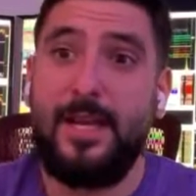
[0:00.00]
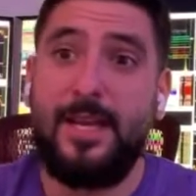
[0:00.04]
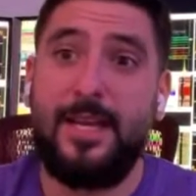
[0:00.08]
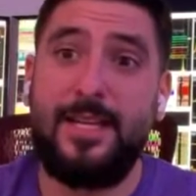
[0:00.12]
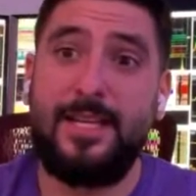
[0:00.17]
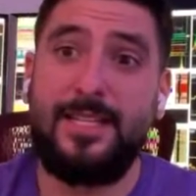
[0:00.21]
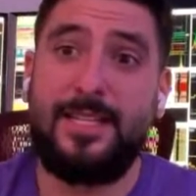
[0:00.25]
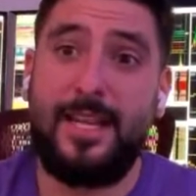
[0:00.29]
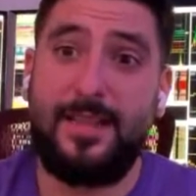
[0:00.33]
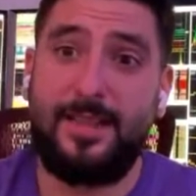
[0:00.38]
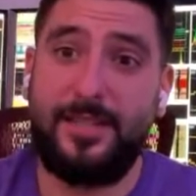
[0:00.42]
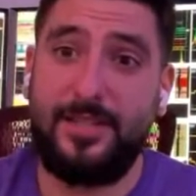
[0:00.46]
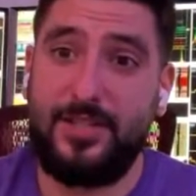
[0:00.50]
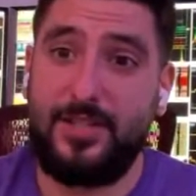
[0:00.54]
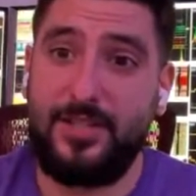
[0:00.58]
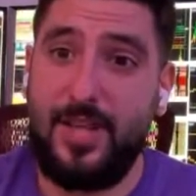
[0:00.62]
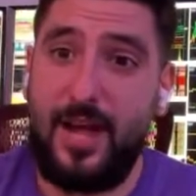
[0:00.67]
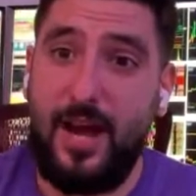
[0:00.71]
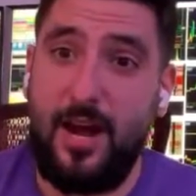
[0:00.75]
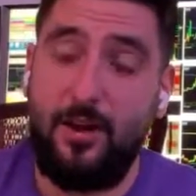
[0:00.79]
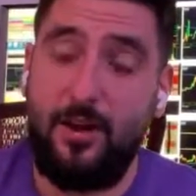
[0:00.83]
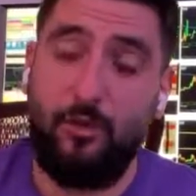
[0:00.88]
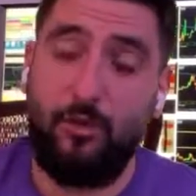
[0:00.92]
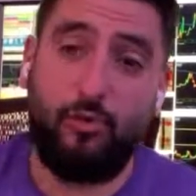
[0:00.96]
is that the
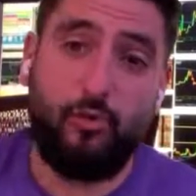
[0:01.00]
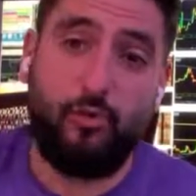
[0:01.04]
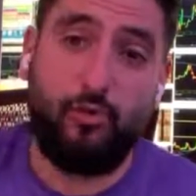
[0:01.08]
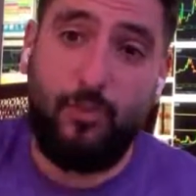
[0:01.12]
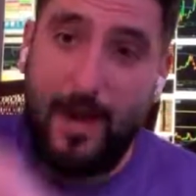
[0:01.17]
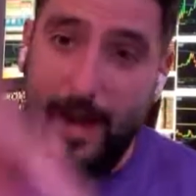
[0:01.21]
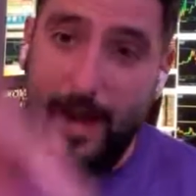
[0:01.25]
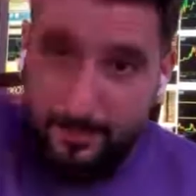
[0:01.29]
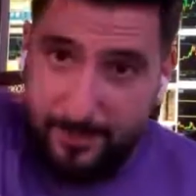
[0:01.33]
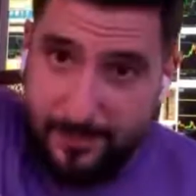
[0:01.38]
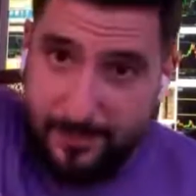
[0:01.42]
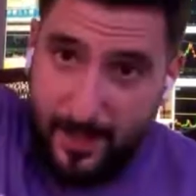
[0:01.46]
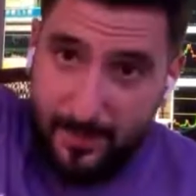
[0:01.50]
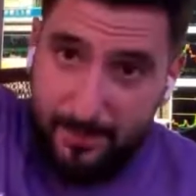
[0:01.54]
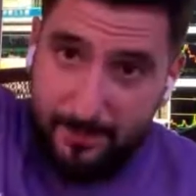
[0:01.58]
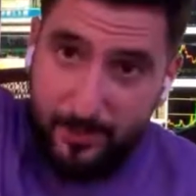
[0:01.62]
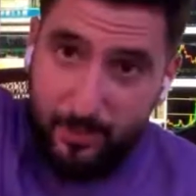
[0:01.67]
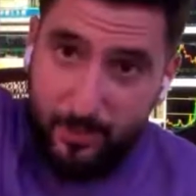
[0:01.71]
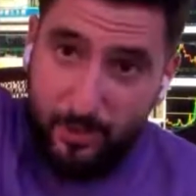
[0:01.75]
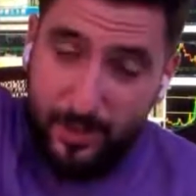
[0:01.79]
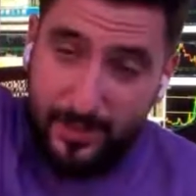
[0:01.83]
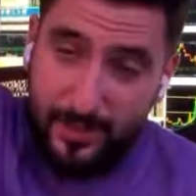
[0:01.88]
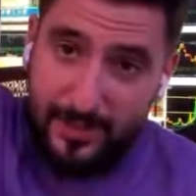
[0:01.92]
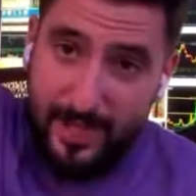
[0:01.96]
stock ramped up
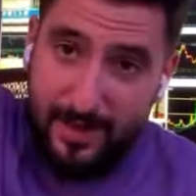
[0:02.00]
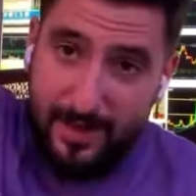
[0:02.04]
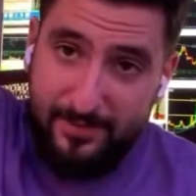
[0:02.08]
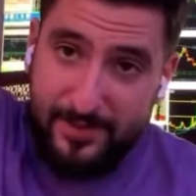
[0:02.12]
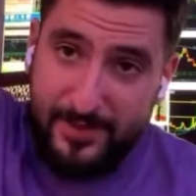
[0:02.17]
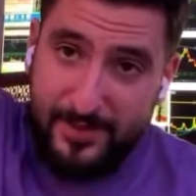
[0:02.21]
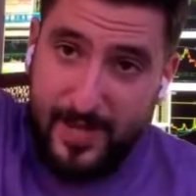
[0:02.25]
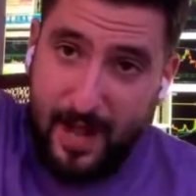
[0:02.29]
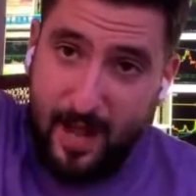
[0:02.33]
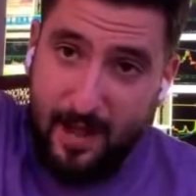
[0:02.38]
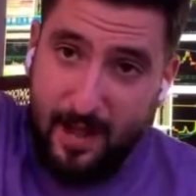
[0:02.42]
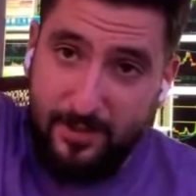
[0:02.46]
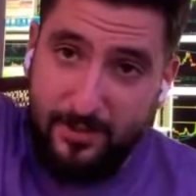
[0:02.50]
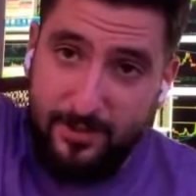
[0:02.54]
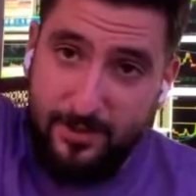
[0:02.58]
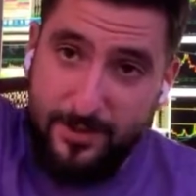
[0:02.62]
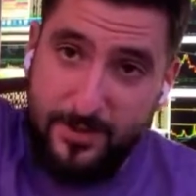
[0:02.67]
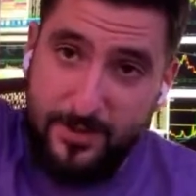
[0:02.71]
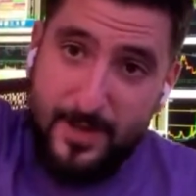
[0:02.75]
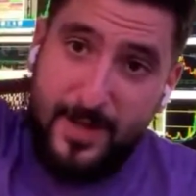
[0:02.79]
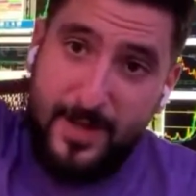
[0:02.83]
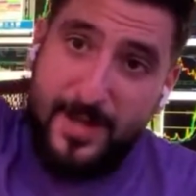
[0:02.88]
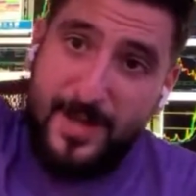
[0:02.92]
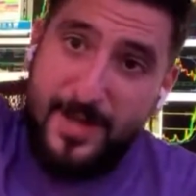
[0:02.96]
to
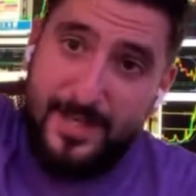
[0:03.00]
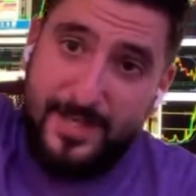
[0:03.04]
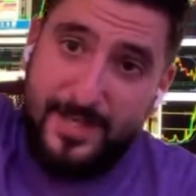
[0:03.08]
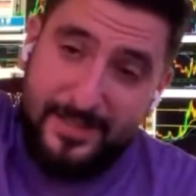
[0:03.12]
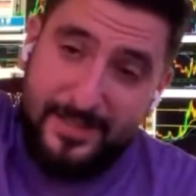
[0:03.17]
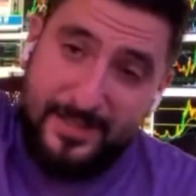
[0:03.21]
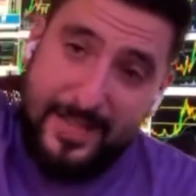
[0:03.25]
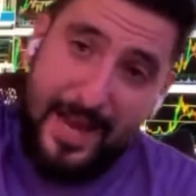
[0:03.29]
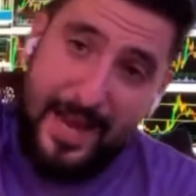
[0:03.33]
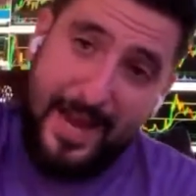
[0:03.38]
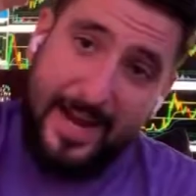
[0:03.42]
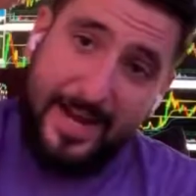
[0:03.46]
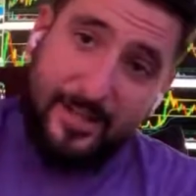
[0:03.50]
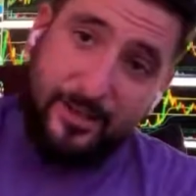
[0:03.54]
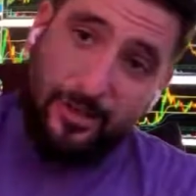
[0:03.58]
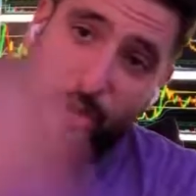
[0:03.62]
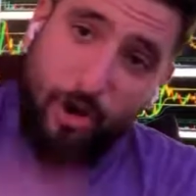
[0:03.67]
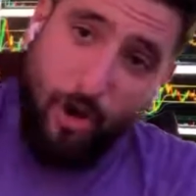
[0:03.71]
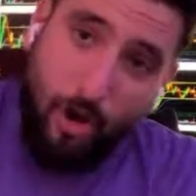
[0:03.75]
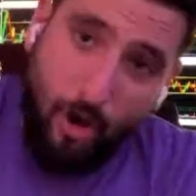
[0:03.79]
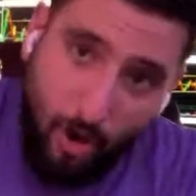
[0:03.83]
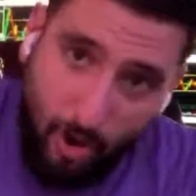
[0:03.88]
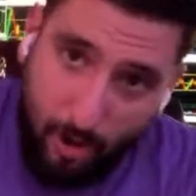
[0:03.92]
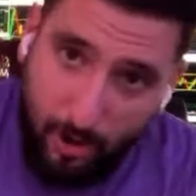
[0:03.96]
$11, tanked
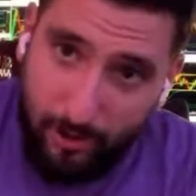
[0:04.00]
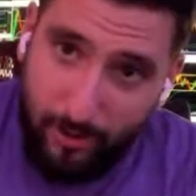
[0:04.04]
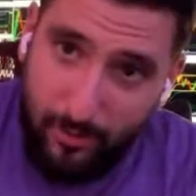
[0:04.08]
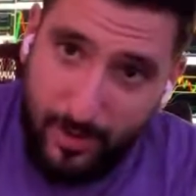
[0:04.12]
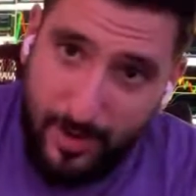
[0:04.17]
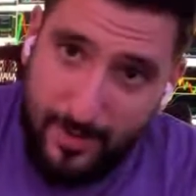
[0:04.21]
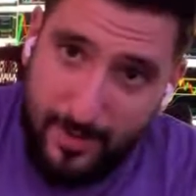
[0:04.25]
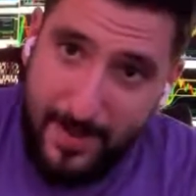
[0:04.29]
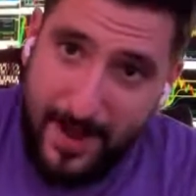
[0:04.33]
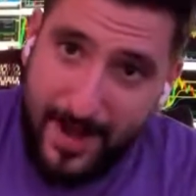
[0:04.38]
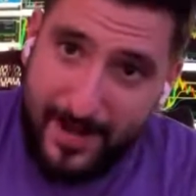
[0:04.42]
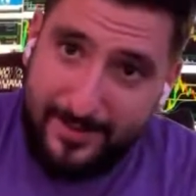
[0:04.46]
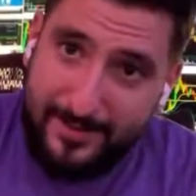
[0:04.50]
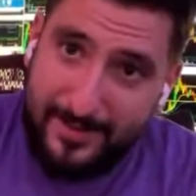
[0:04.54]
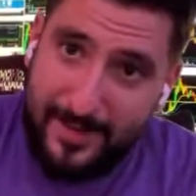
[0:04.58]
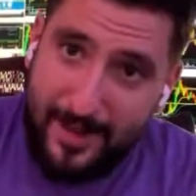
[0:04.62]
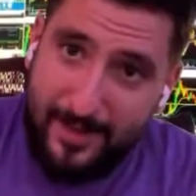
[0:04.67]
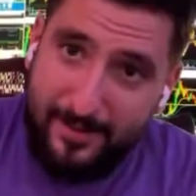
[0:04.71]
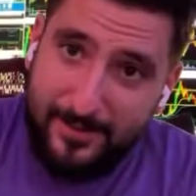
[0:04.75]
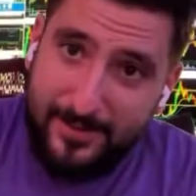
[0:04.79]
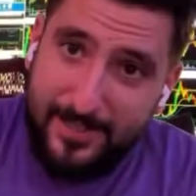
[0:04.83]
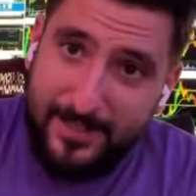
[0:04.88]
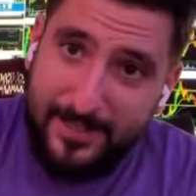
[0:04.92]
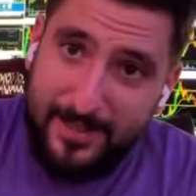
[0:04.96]
all the way back
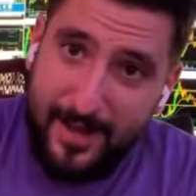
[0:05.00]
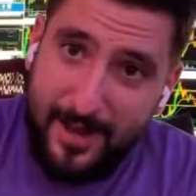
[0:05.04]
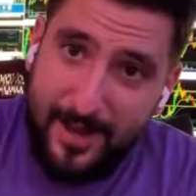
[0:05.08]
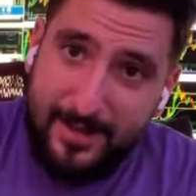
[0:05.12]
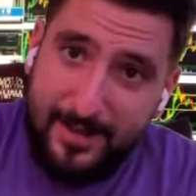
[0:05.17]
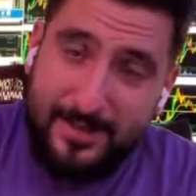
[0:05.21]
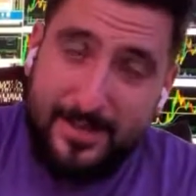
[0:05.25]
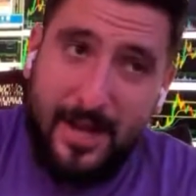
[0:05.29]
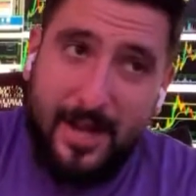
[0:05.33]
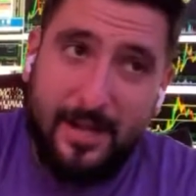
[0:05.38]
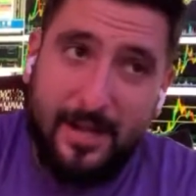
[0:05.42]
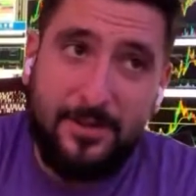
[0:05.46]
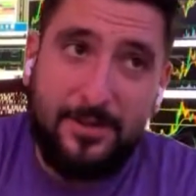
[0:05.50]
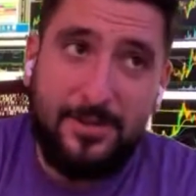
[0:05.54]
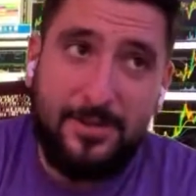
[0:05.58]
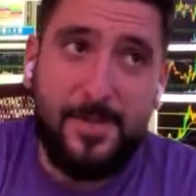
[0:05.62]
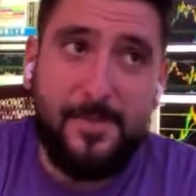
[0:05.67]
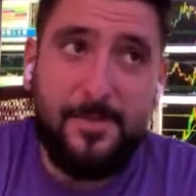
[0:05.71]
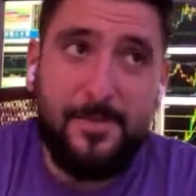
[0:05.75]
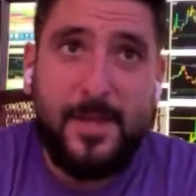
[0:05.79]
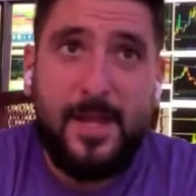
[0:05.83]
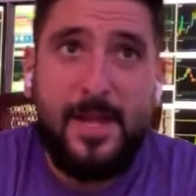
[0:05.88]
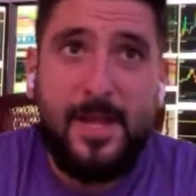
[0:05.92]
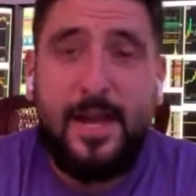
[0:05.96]
down to $9.